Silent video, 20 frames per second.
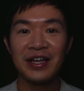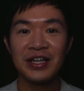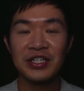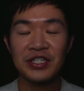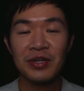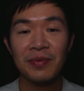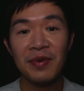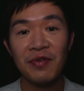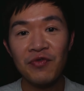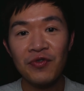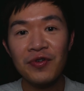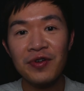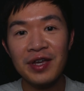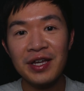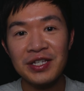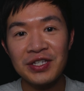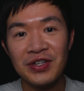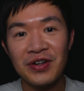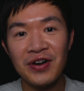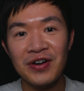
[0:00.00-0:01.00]
So before we
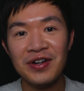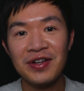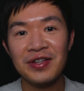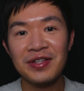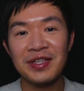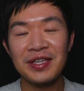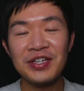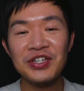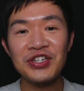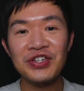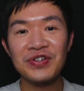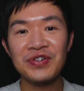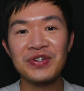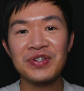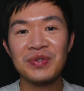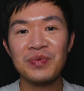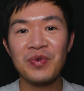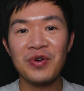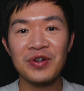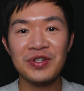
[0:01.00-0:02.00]
get started, these
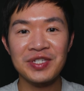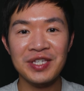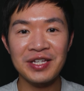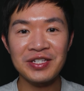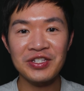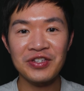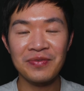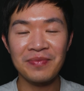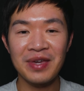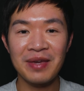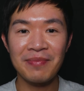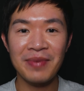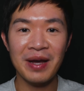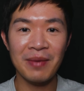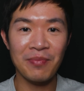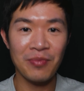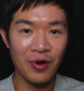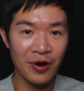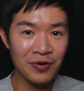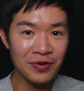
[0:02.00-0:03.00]
shoes were sent to me by
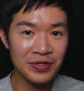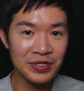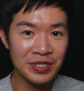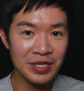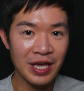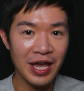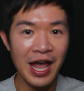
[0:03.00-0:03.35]
Brooks